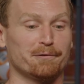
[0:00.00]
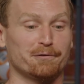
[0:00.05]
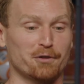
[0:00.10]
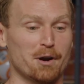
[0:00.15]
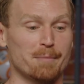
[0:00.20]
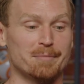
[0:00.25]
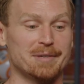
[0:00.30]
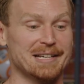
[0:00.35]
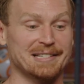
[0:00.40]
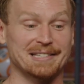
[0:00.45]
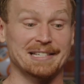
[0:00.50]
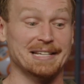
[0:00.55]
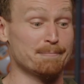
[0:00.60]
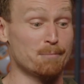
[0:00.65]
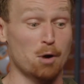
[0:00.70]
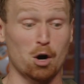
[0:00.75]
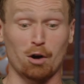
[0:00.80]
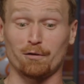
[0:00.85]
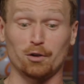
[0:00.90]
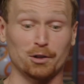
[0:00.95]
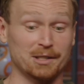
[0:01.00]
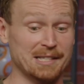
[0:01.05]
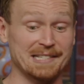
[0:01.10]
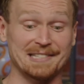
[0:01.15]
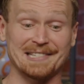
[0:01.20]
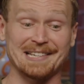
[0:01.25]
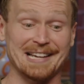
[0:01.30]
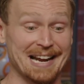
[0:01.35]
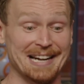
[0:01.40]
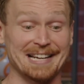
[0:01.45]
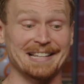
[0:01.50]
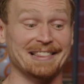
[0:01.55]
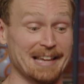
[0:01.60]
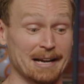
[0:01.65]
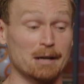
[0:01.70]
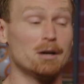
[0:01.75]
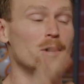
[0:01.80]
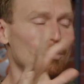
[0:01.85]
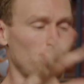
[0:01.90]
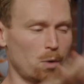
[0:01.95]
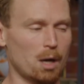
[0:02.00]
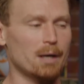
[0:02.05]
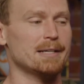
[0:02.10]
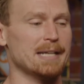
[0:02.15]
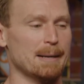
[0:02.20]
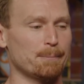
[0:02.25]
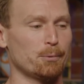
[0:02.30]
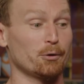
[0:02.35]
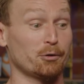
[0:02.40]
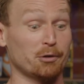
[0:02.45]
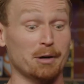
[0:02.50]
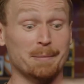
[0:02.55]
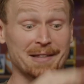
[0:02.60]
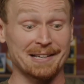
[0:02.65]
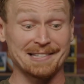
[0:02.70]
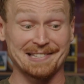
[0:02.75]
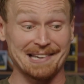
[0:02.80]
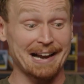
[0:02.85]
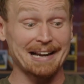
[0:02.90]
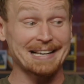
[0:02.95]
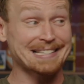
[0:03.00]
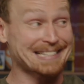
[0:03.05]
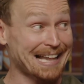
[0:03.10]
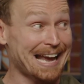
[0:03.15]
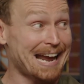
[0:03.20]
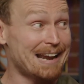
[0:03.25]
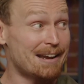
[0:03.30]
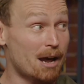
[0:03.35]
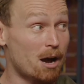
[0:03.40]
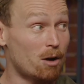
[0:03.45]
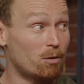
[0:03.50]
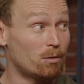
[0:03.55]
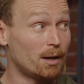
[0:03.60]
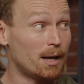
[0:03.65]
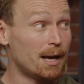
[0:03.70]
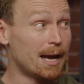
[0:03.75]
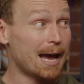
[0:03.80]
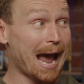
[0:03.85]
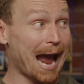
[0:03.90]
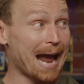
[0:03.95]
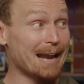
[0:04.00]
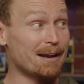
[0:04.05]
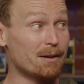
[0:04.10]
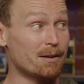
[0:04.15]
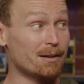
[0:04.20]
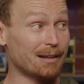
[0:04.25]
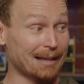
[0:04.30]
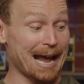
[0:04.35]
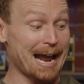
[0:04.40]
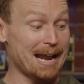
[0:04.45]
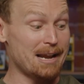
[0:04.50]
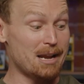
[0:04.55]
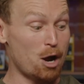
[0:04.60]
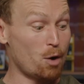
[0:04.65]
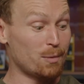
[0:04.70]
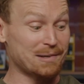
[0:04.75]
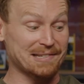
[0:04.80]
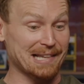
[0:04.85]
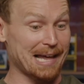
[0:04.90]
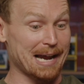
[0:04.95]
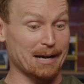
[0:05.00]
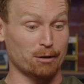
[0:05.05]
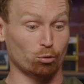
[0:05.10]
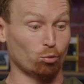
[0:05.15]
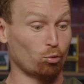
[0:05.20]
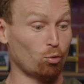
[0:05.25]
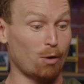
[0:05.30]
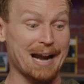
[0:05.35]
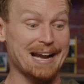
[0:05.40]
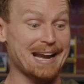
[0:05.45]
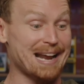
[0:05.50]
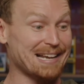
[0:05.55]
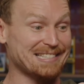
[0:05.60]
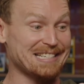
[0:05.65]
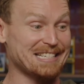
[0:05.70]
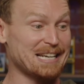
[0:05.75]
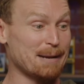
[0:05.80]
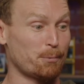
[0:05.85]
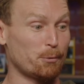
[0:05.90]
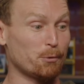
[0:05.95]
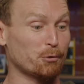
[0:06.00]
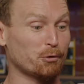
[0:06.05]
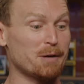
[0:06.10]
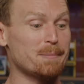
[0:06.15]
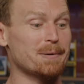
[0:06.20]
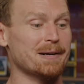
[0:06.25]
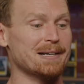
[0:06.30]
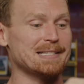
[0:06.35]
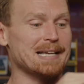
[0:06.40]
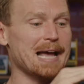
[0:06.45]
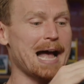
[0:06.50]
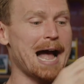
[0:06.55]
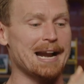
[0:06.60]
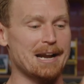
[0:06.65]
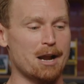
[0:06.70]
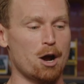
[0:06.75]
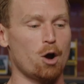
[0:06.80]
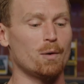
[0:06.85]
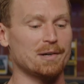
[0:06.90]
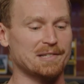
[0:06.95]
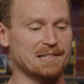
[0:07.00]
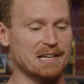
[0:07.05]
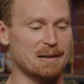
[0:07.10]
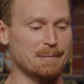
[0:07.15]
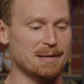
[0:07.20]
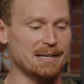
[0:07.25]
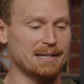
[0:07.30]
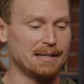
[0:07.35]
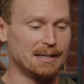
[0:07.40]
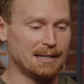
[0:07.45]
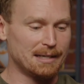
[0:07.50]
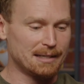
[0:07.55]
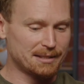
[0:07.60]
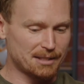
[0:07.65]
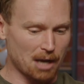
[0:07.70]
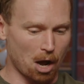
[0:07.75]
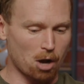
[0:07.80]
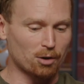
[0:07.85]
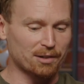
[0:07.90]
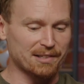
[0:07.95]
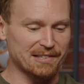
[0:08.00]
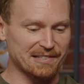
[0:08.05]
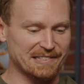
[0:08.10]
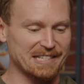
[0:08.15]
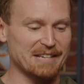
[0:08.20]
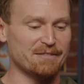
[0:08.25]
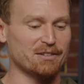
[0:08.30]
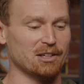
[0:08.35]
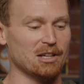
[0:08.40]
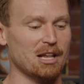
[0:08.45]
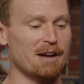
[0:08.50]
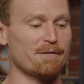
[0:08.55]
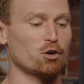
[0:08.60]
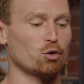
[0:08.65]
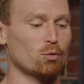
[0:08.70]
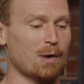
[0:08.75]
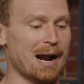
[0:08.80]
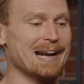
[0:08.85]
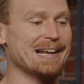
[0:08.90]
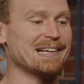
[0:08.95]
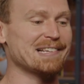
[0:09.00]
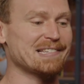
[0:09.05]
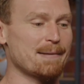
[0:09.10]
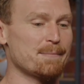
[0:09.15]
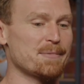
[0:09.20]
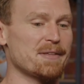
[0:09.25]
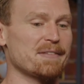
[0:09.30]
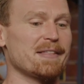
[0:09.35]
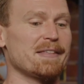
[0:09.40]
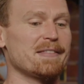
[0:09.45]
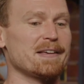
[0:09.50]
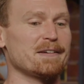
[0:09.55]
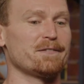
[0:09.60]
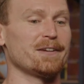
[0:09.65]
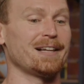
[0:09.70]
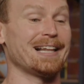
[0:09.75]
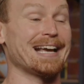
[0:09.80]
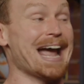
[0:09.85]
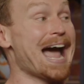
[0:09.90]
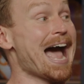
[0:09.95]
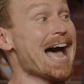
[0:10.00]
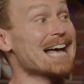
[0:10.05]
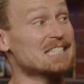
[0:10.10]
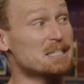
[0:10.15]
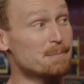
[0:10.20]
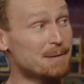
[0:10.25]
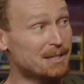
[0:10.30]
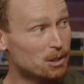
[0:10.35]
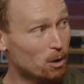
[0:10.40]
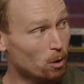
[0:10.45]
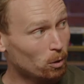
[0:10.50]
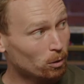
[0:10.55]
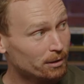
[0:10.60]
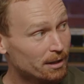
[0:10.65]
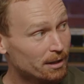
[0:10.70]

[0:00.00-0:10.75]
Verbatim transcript: from Disney, Marvel, D C, anything. One, Deadpool three, but then second is Lando. And Lando is like right next to Deadpool three because I know it's going to be Donald and Stephen Glover writing something that they feel like has to be told